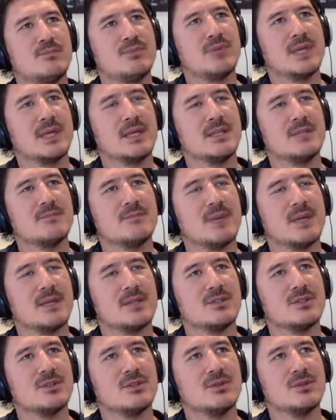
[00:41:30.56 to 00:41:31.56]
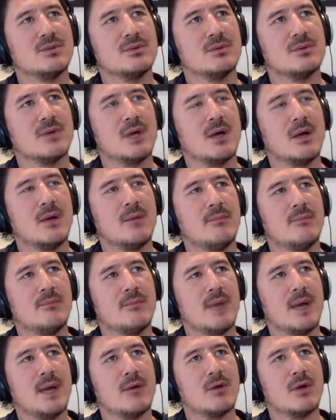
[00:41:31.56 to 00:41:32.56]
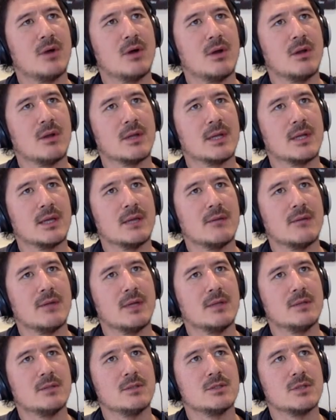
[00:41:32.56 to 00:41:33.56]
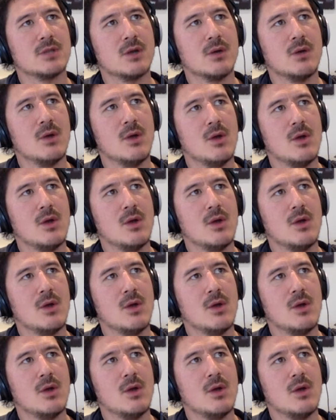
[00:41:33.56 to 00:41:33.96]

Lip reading: bring this back to alcohol again then. So,